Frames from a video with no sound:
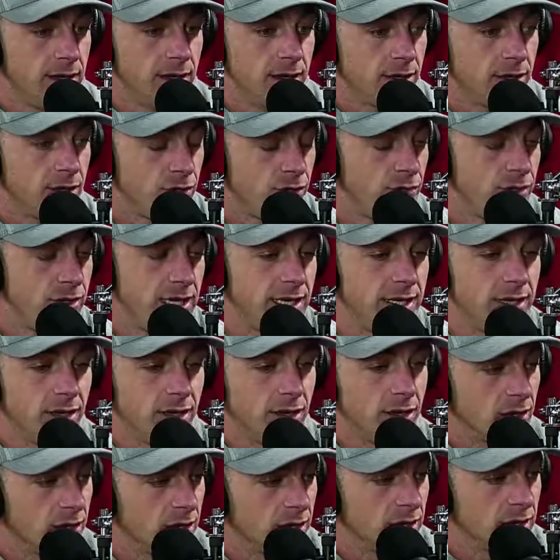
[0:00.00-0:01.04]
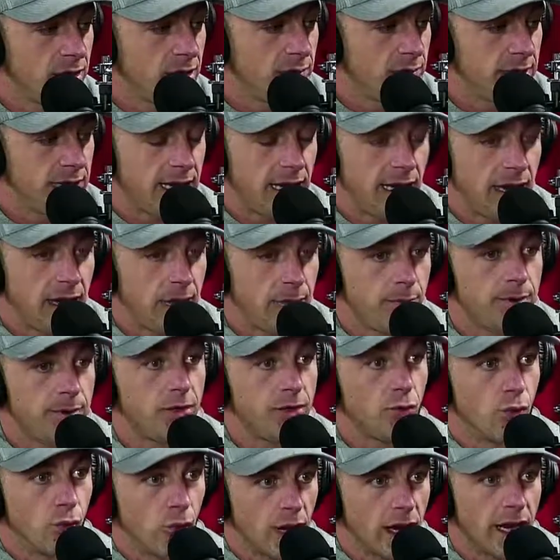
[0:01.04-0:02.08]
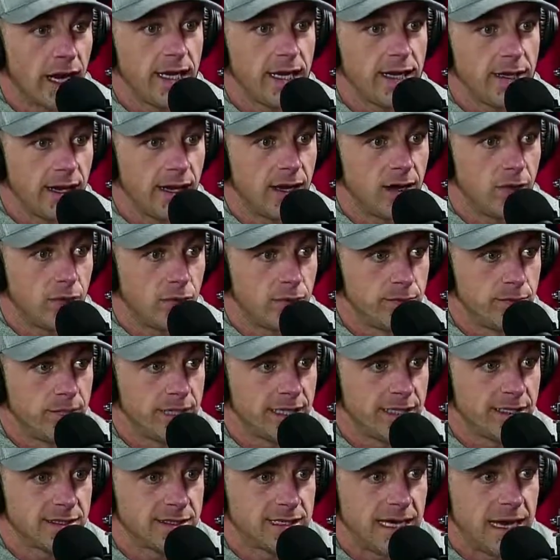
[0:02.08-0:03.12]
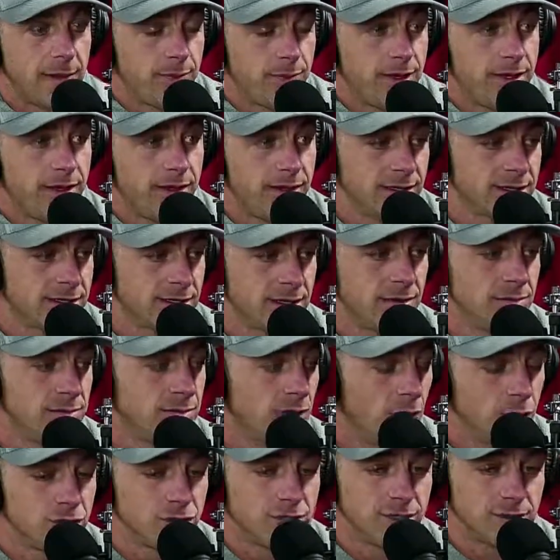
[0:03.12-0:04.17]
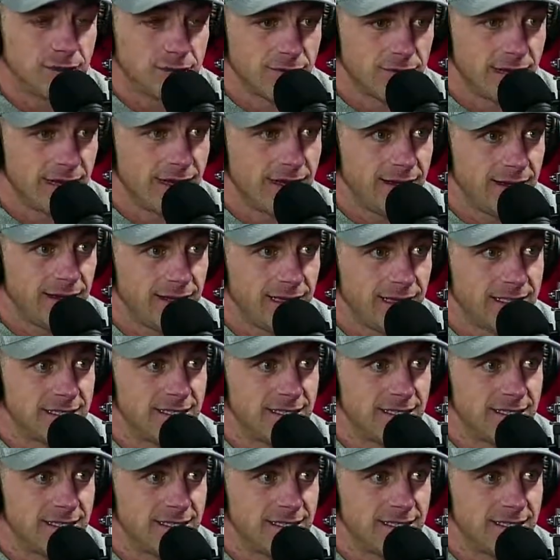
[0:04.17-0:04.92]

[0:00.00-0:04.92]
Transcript: you need to learn to be happy right now, because happy is an emotion, right? It's